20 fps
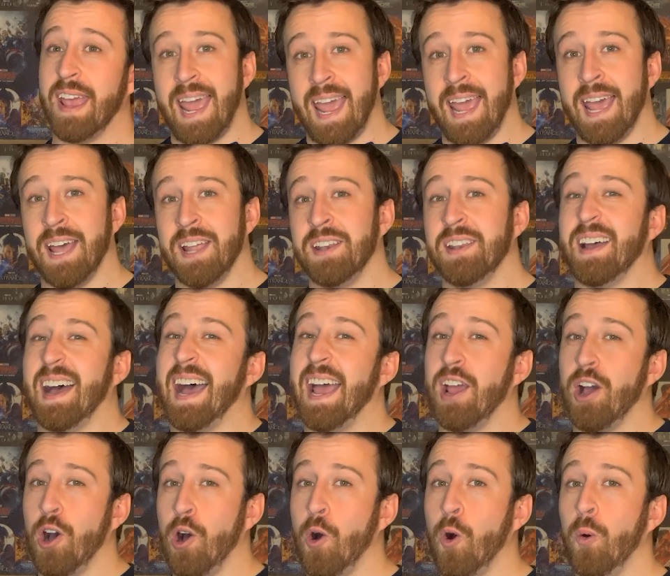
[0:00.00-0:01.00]
and I
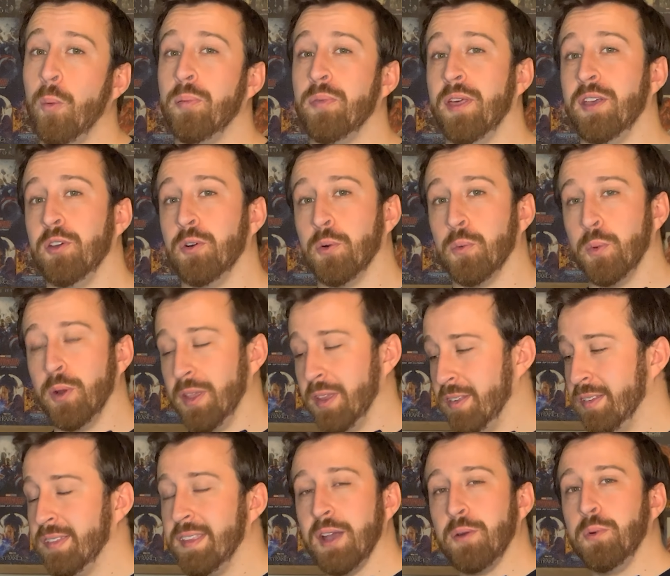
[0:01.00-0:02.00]
hope that you'll really
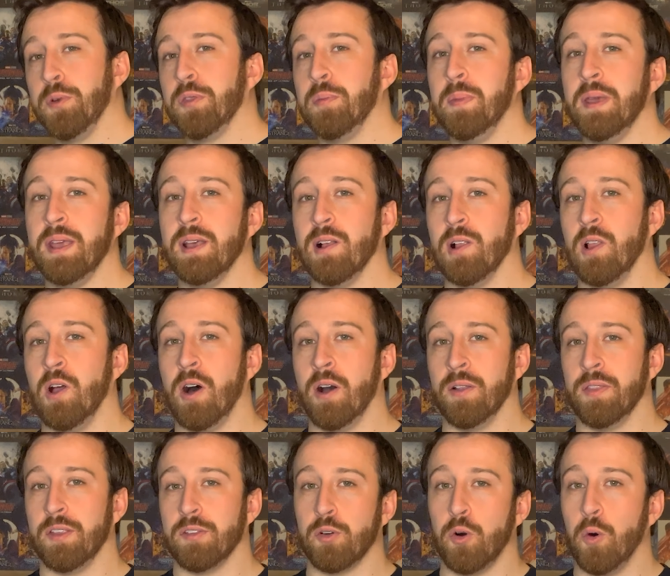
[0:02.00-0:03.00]
stick with me
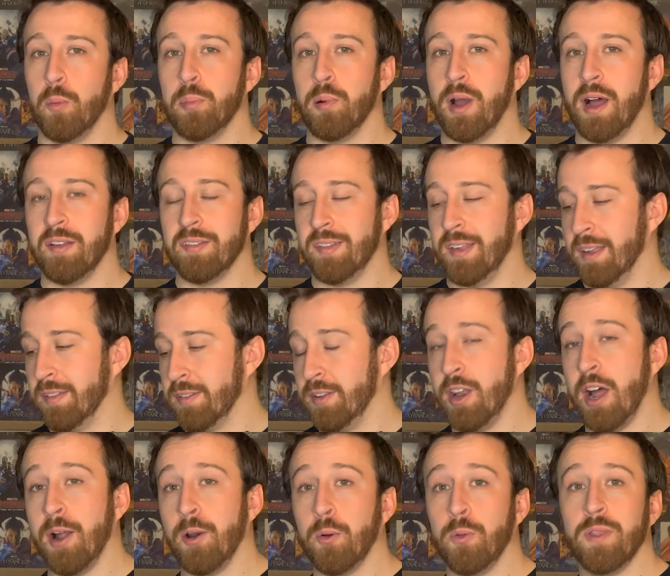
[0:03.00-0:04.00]
along this whole process,
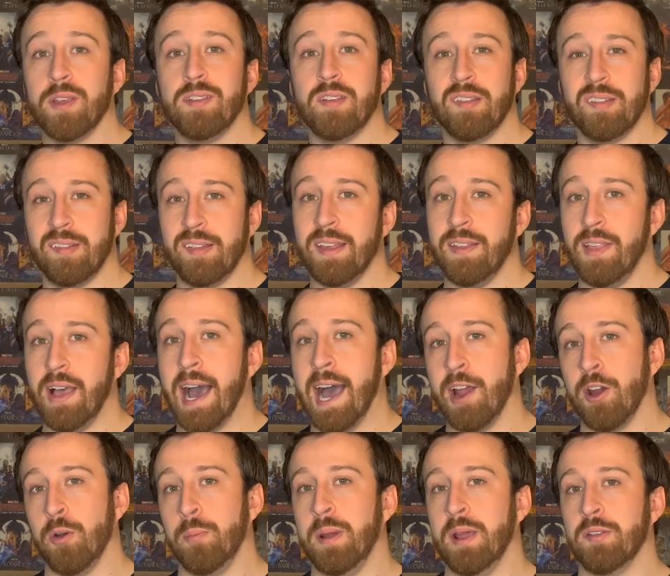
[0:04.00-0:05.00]
not only to see the
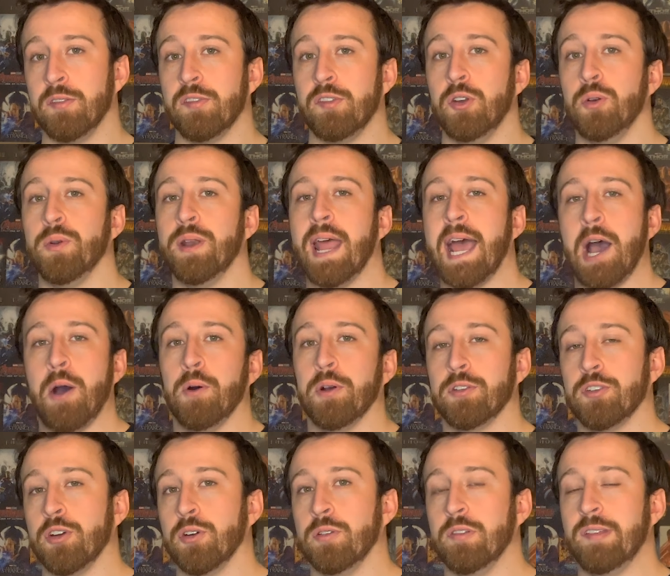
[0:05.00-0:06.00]
Iron Man suit and how
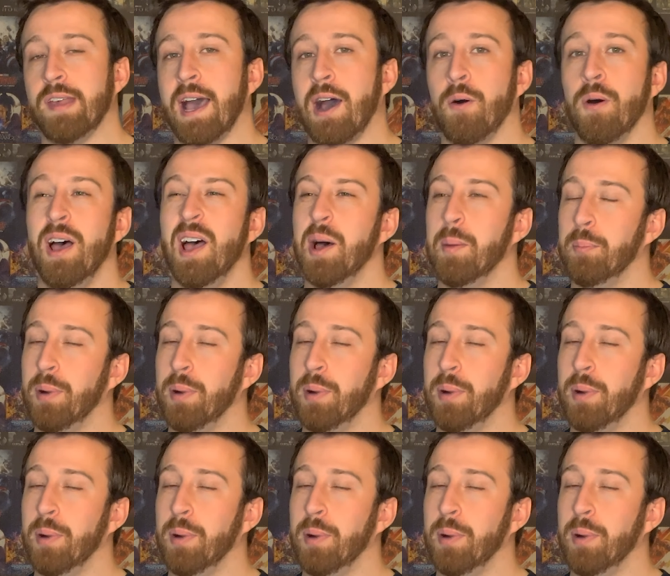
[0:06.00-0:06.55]
it turns out,